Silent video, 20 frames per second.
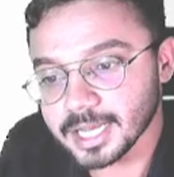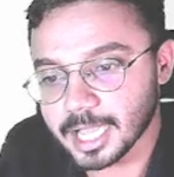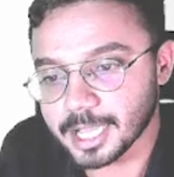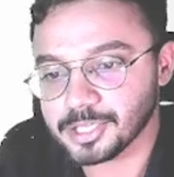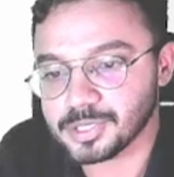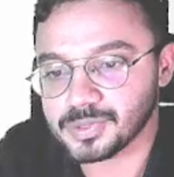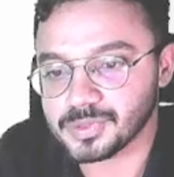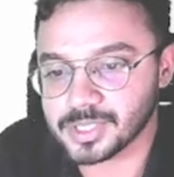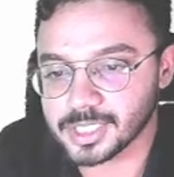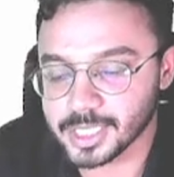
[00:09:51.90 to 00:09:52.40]

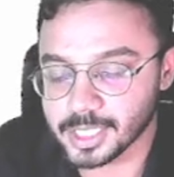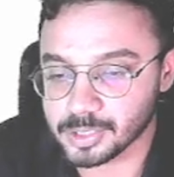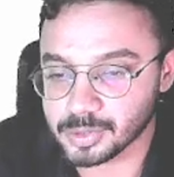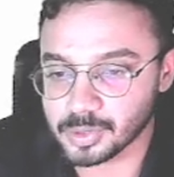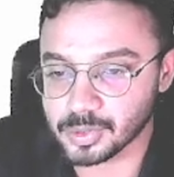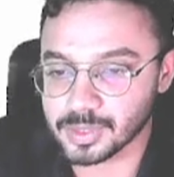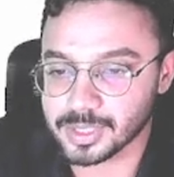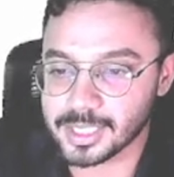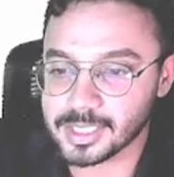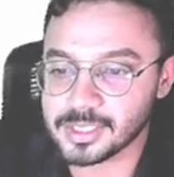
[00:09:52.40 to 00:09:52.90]
IUGR.
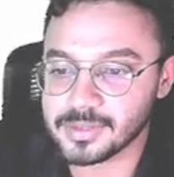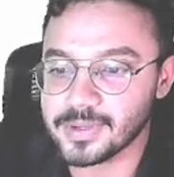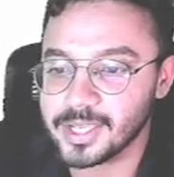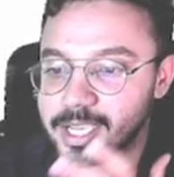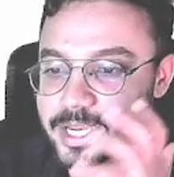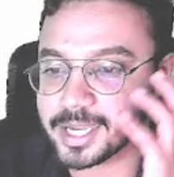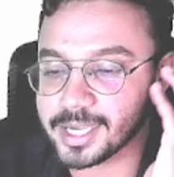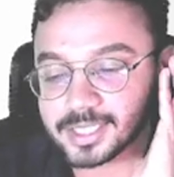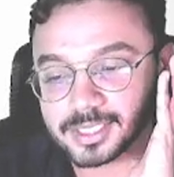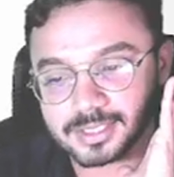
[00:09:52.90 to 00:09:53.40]
So that's why
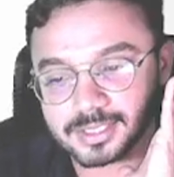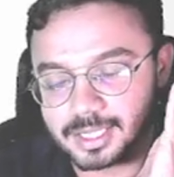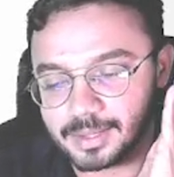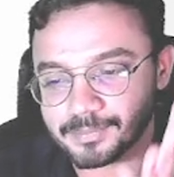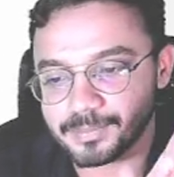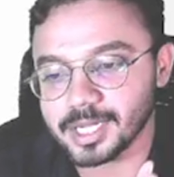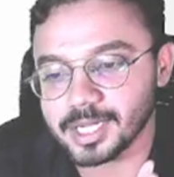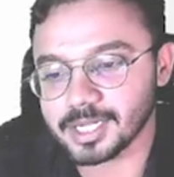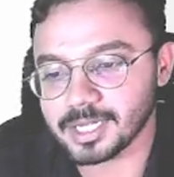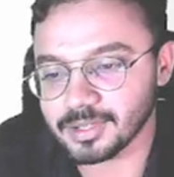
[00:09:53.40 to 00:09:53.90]
head is
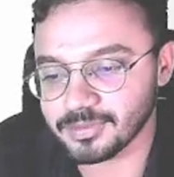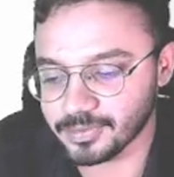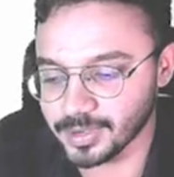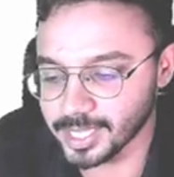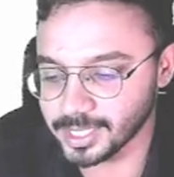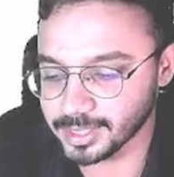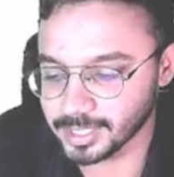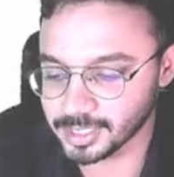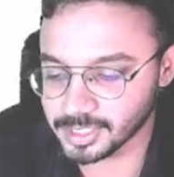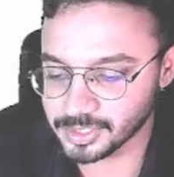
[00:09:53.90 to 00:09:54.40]
completely
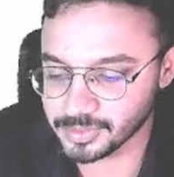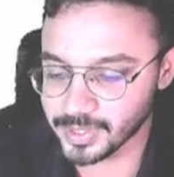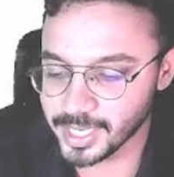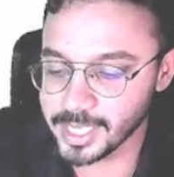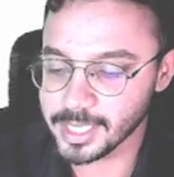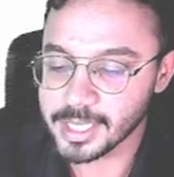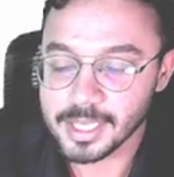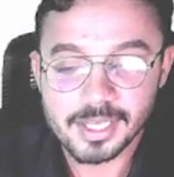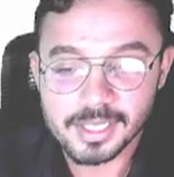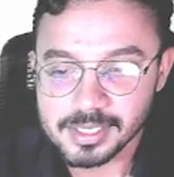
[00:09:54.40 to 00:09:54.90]
fine. That's
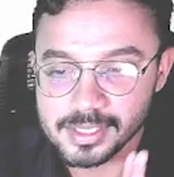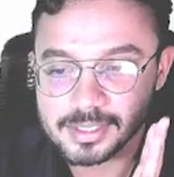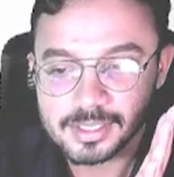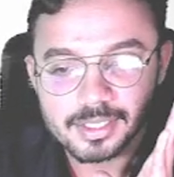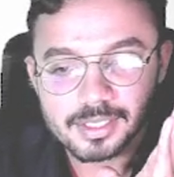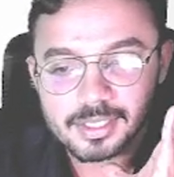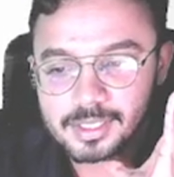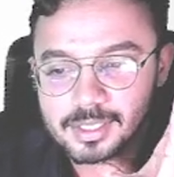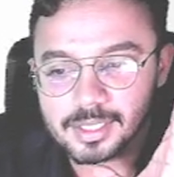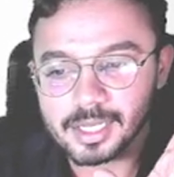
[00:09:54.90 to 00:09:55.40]
why
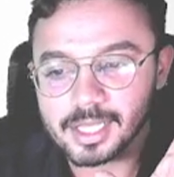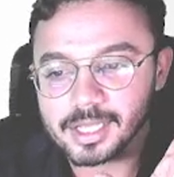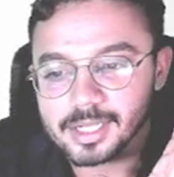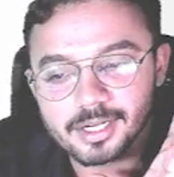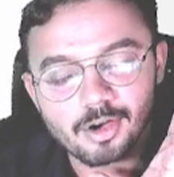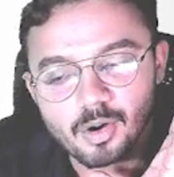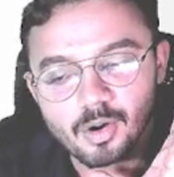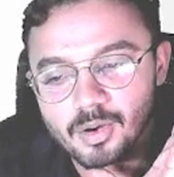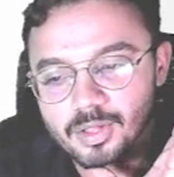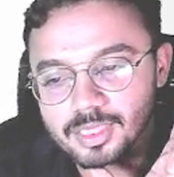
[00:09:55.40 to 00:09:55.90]

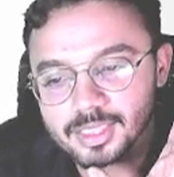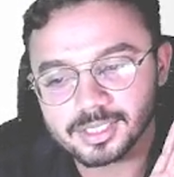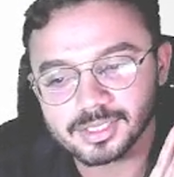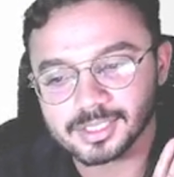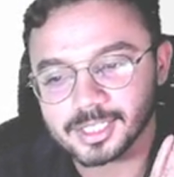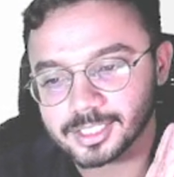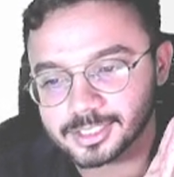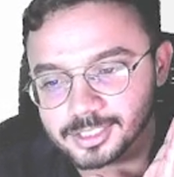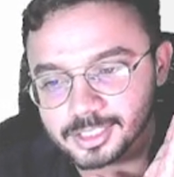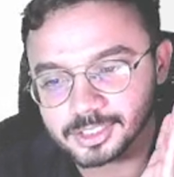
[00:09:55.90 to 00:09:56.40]
like all the
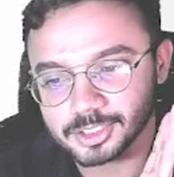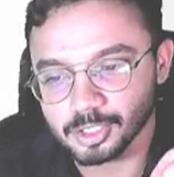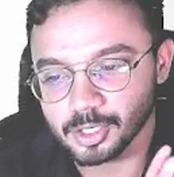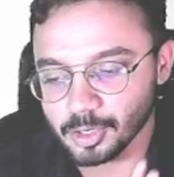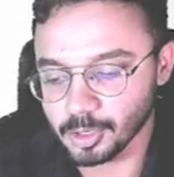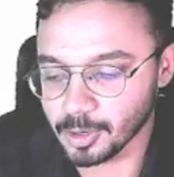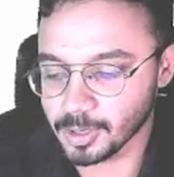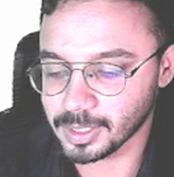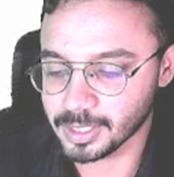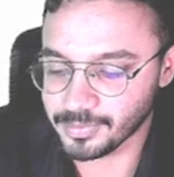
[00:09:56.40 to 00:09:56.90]
structures are
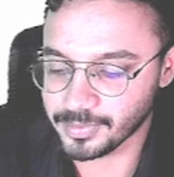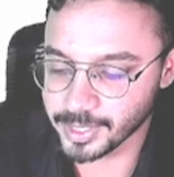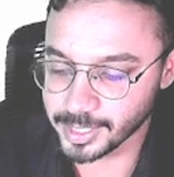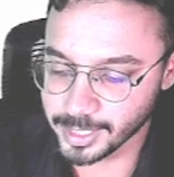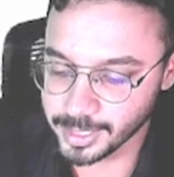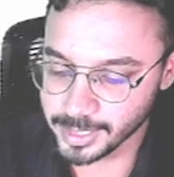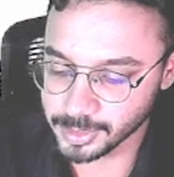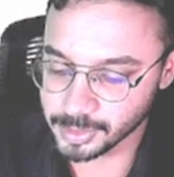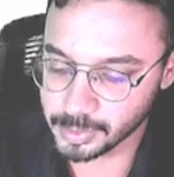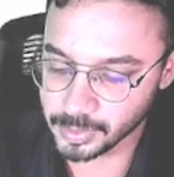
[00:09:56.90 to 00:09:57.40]
not
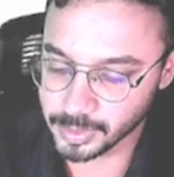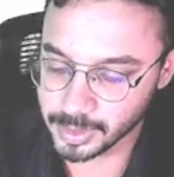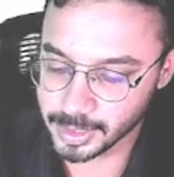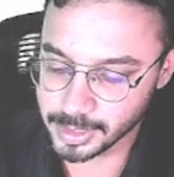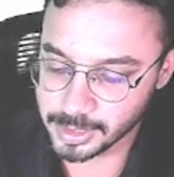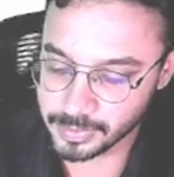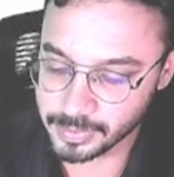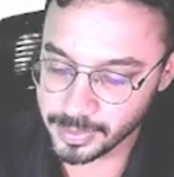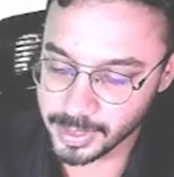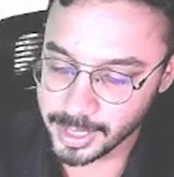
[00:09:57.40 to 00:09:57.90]
affected. So
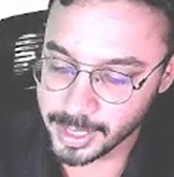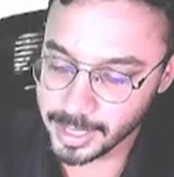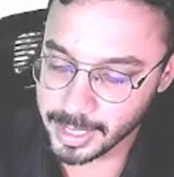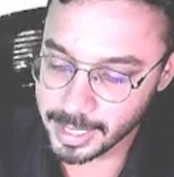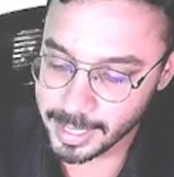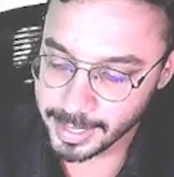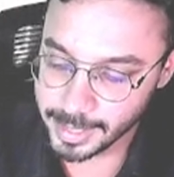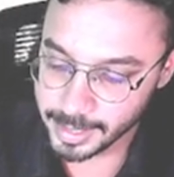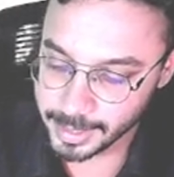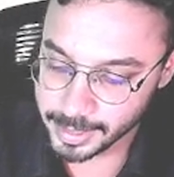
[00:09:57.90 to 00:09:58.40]
that's why
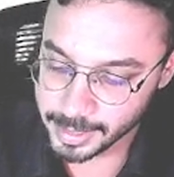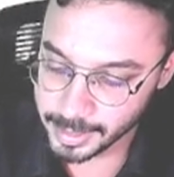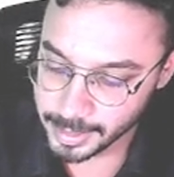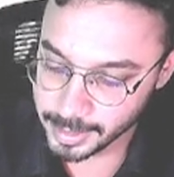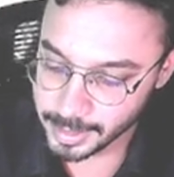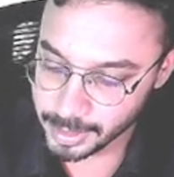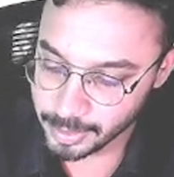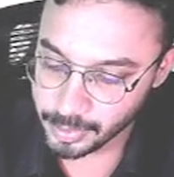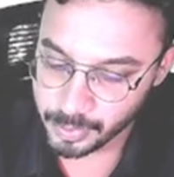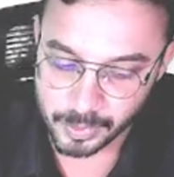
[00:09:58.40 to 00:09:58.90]
like
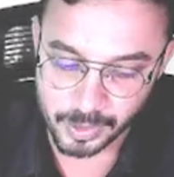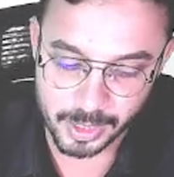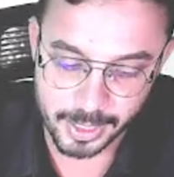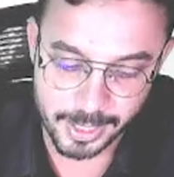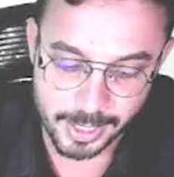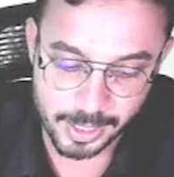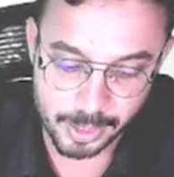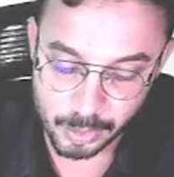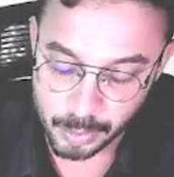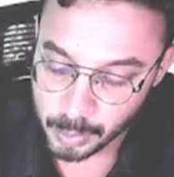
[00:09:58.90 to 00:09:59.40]
here you will
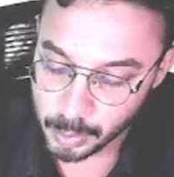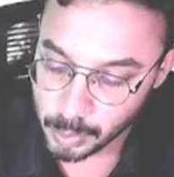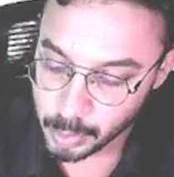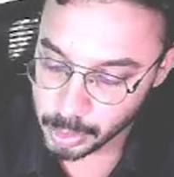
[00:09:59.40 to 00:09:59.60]
get good